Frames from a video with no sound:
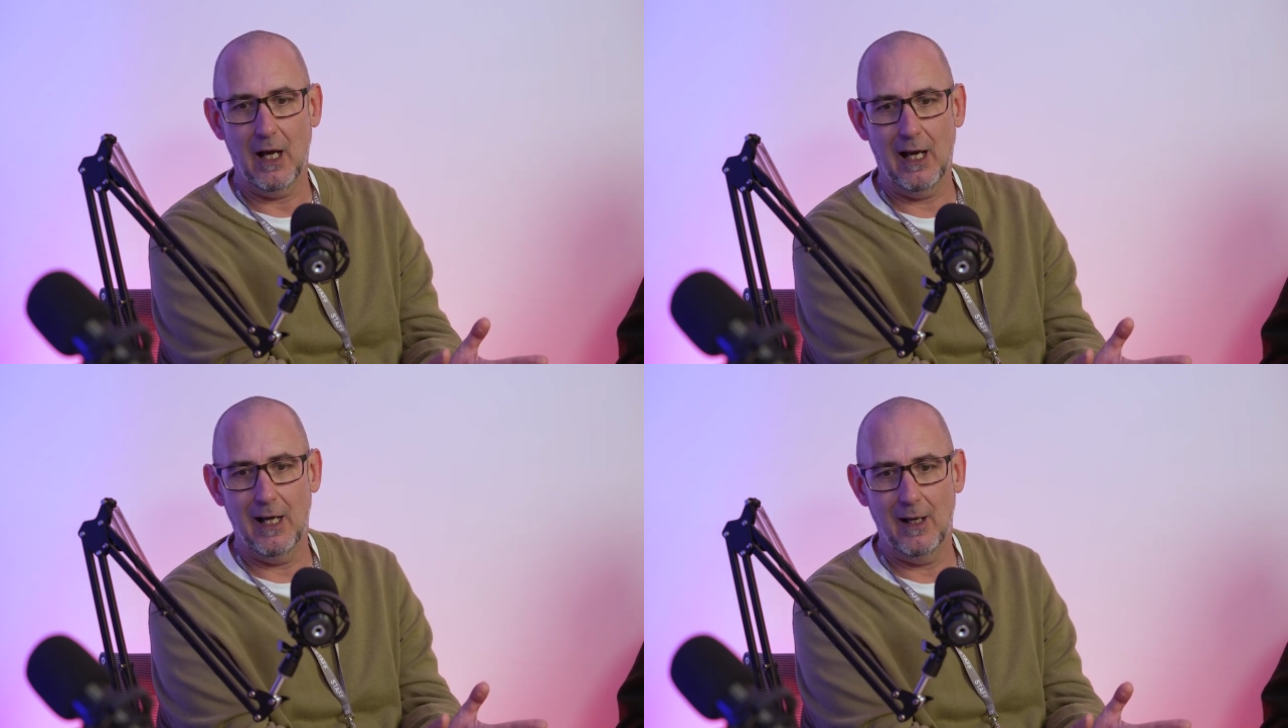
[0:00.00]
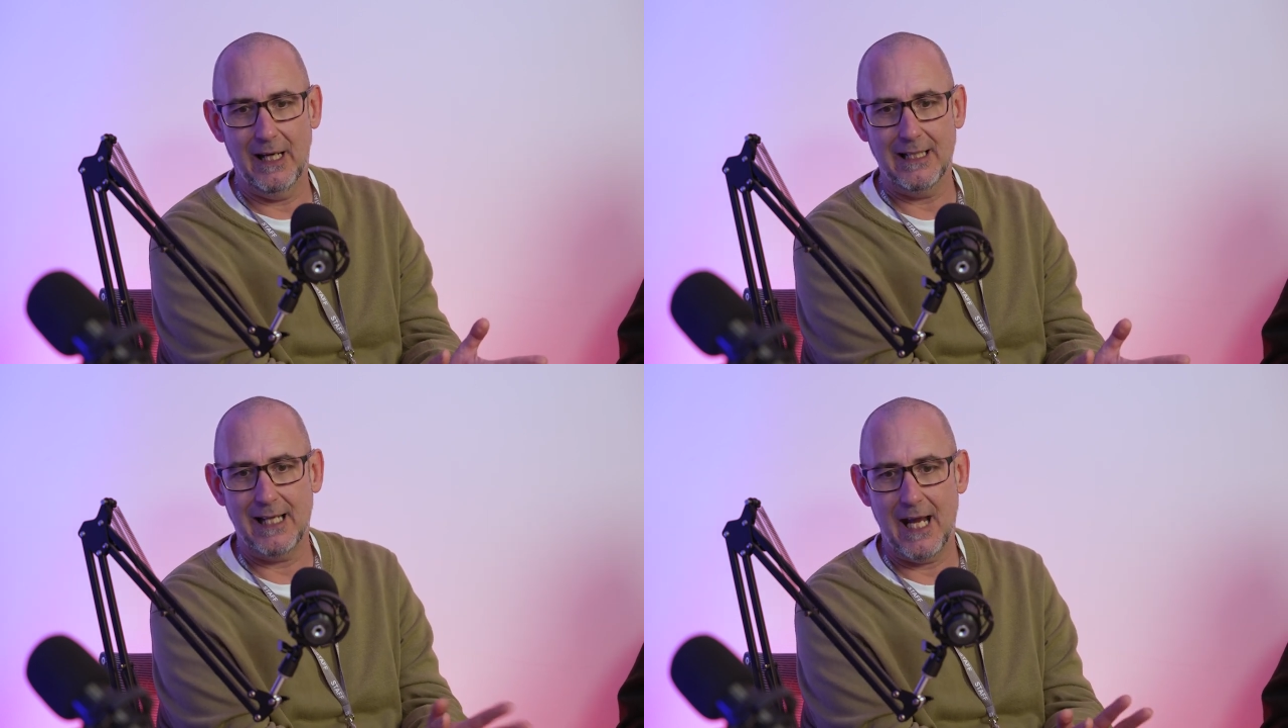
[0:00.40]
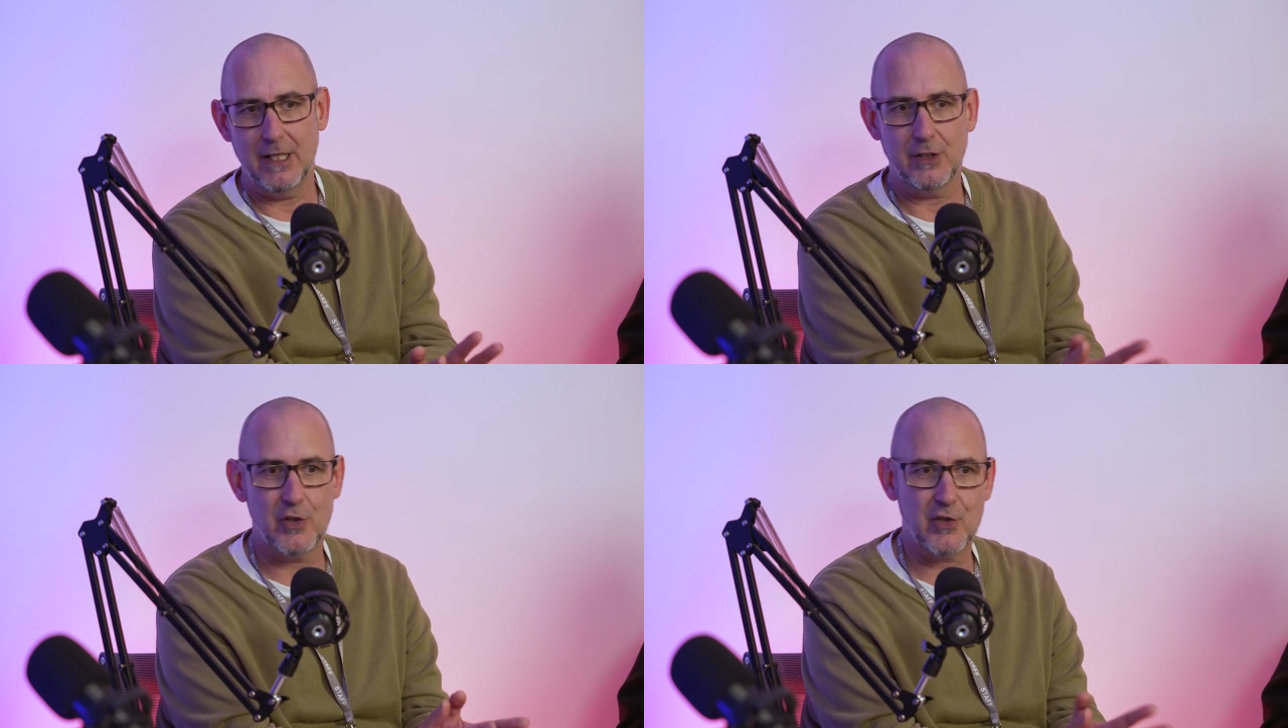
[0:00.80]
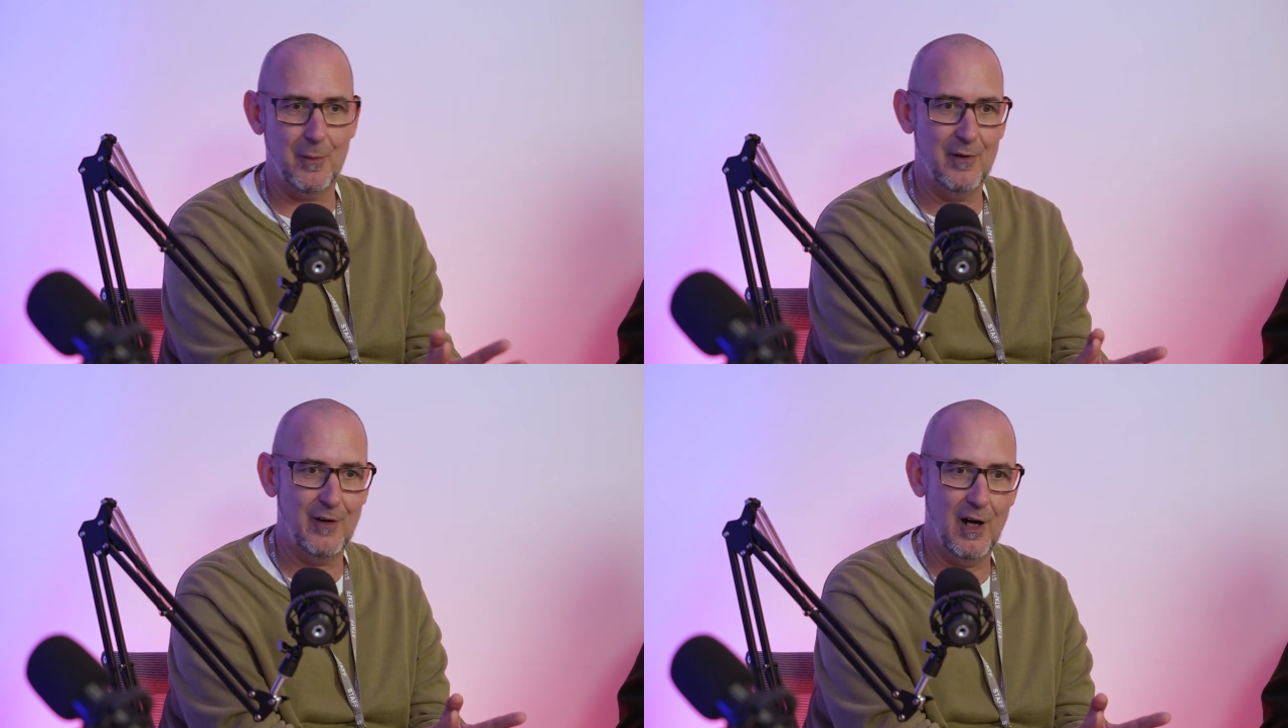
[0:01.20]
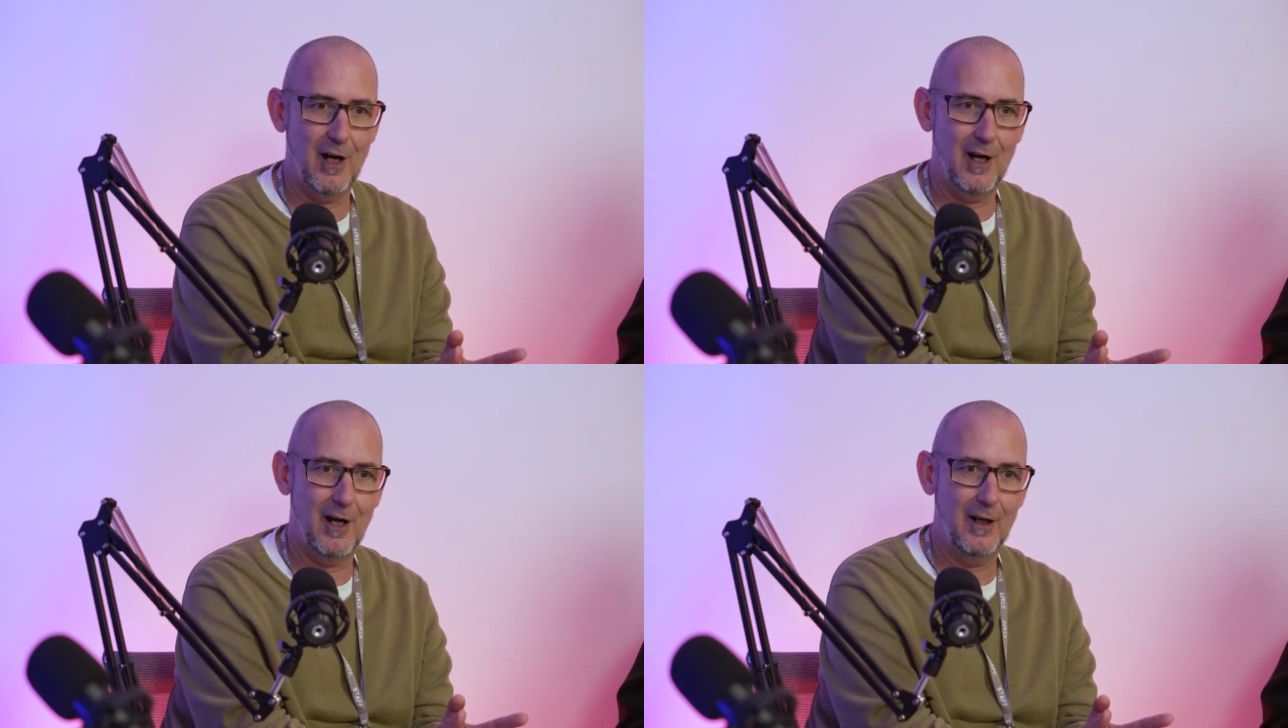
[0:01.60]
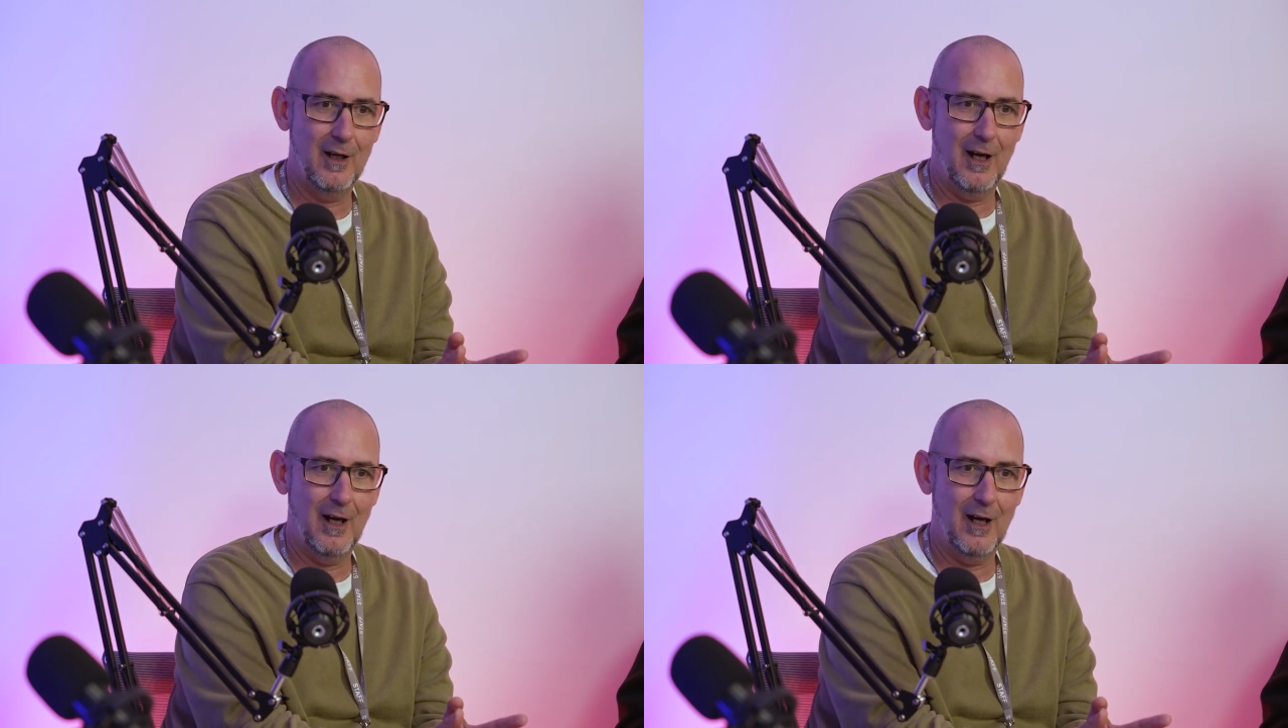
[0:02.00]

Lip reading: engaged some of our